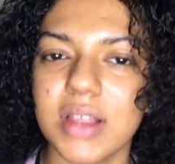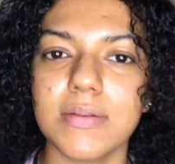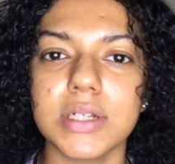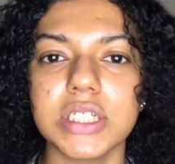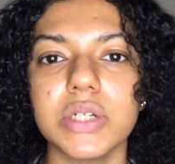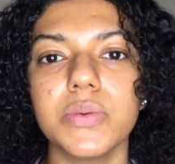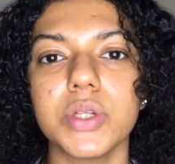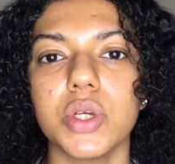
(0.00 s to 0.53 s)

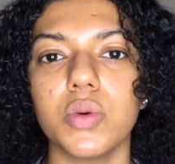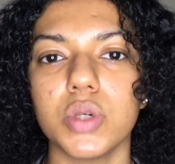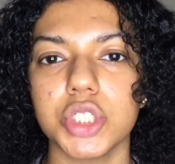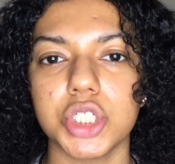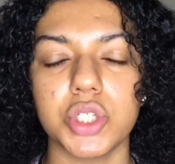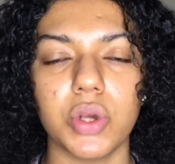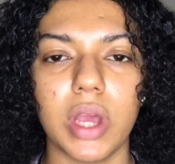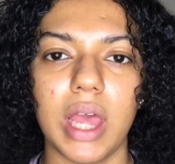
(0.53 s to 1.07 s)
especially when you're
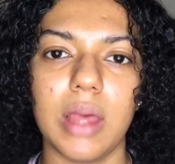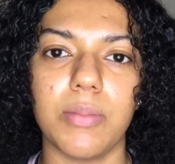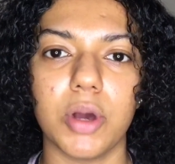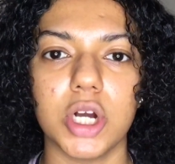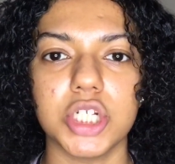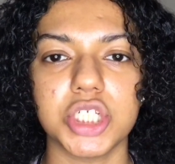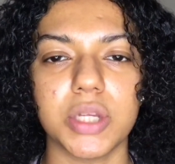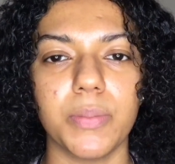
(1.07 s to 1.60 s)
washing your hair,
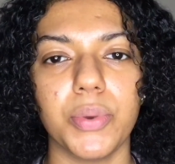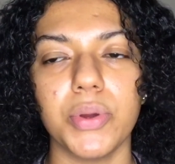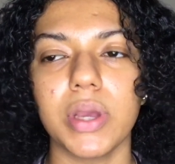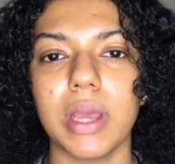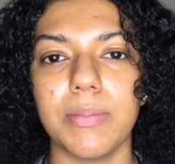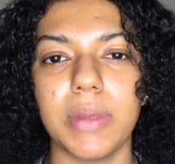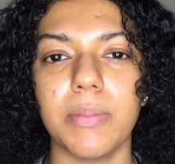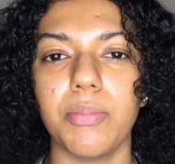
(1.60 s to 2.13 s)
because shampoo
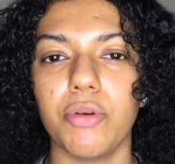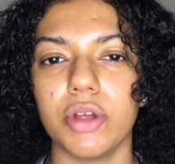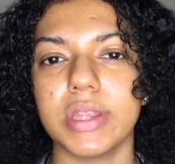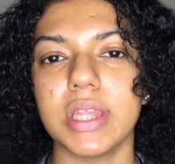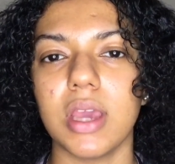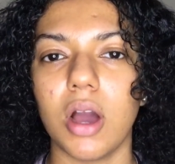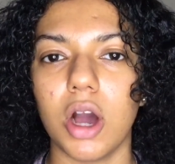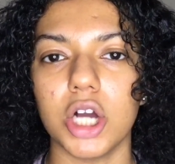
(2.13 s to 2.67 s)
can be
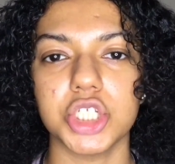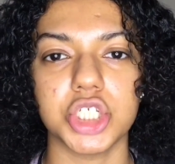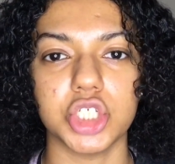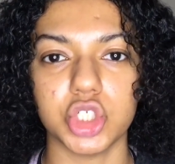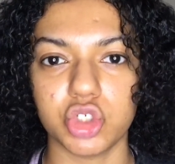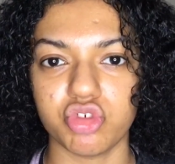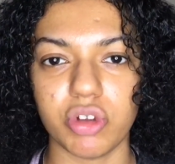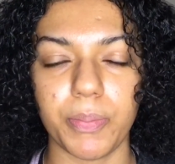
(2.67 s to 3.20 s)
pretty harsh
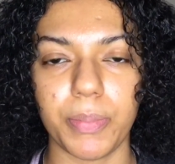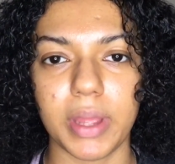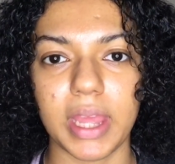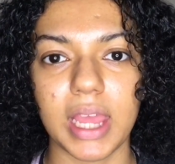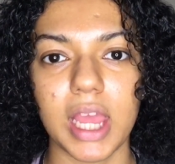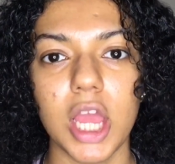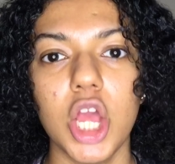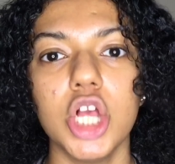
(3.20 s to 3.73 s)
and
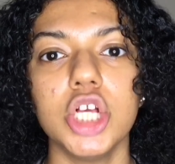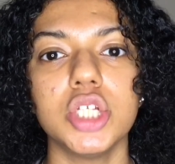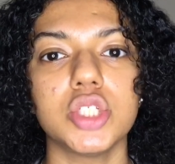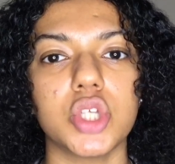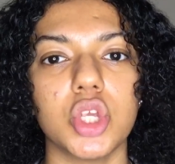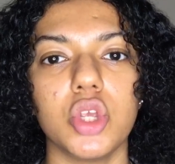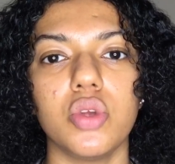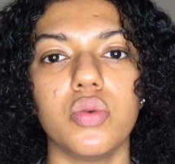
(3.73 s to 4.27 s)
stripping,
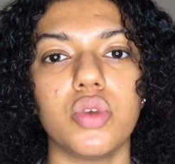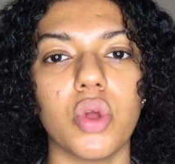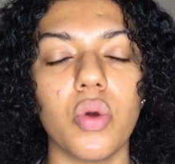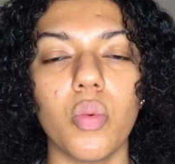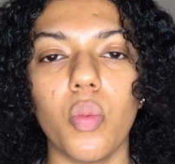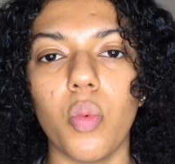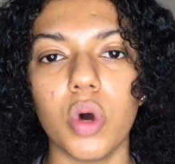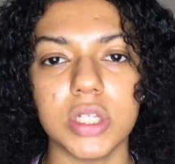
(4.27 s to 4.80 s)
so you
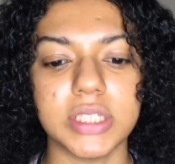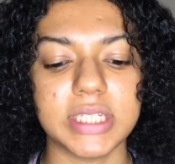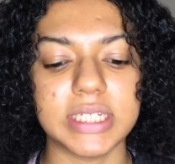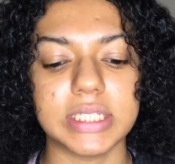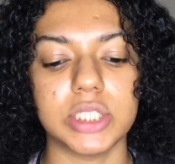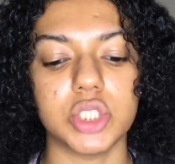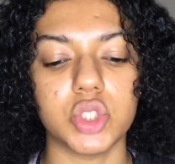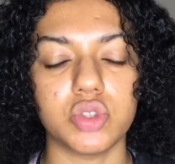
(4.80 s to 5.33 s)
don't want
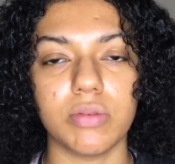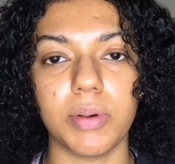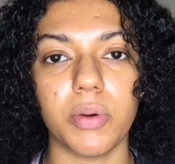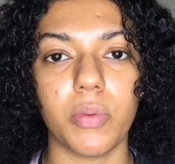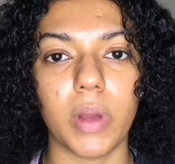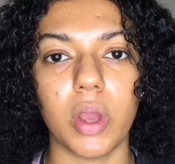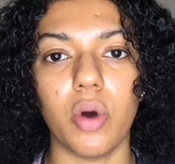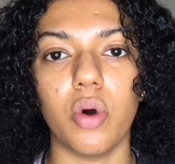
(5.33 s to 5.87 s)
it to strip
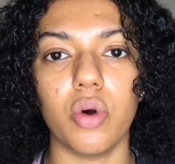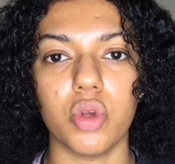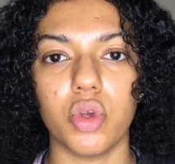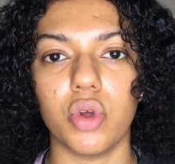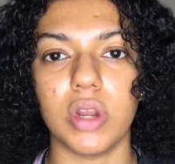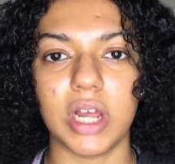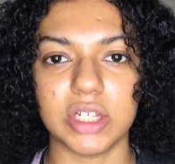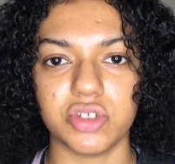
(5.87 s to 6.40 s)
away all
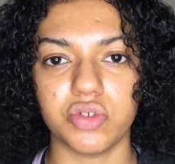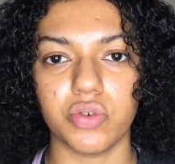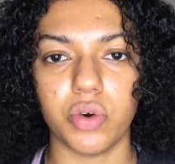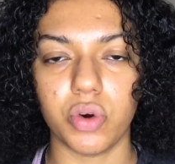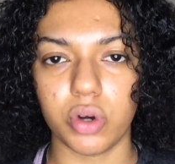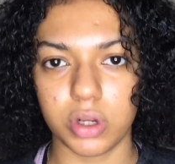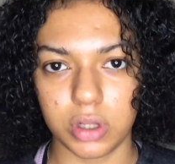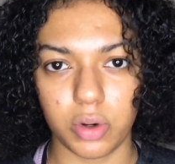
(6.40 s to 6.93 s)
your
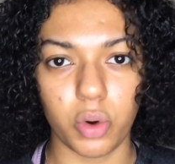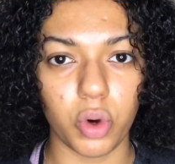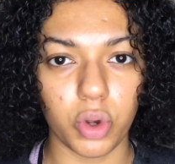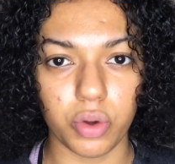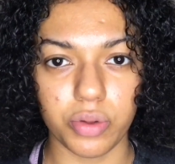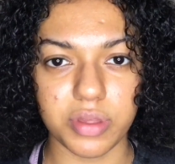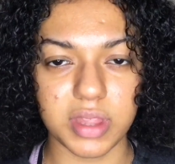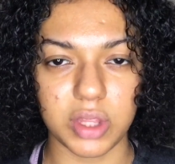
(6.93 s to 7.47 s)
natural
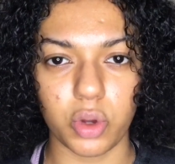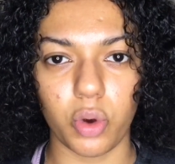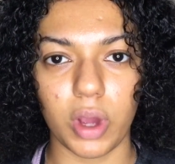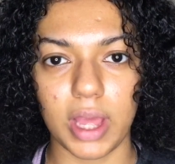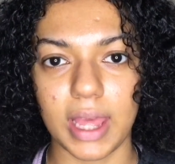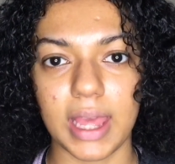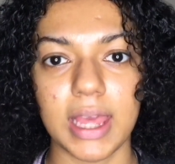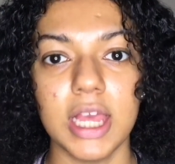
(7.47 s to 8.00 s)
oils in your
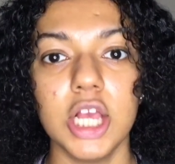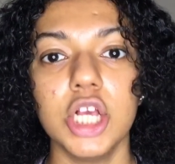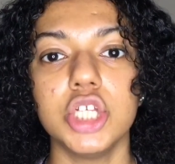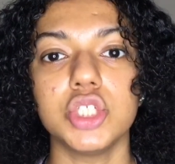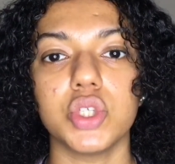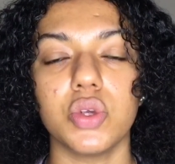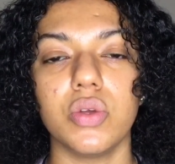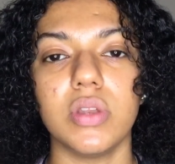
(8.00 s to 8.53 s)
hair.
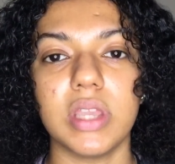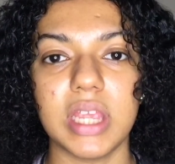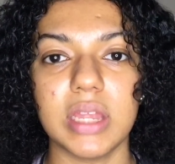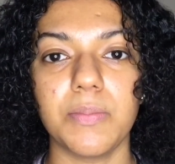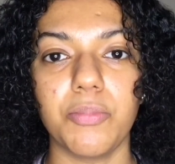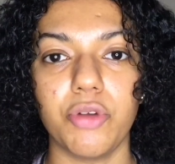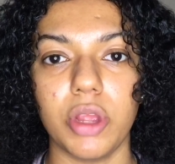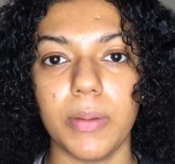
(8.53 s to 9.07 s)
So you
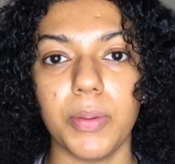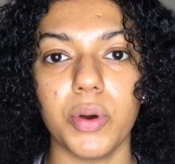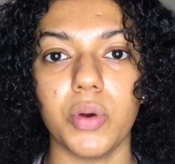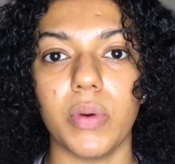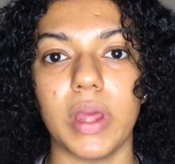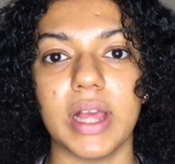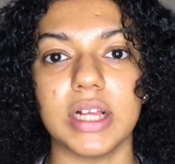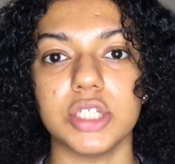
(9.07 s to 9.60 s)
need
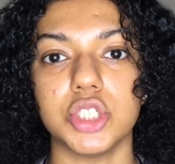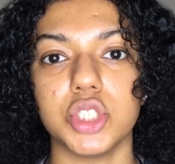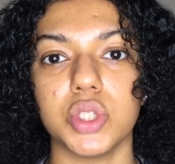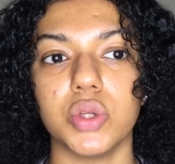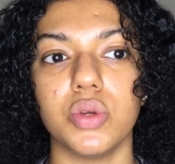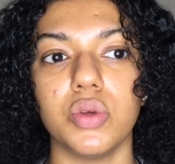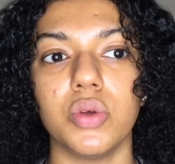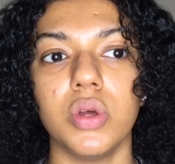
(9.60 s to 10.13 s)
pre-pooing
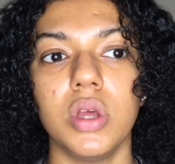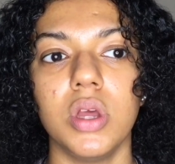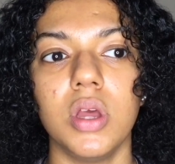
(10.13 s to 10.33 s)
to,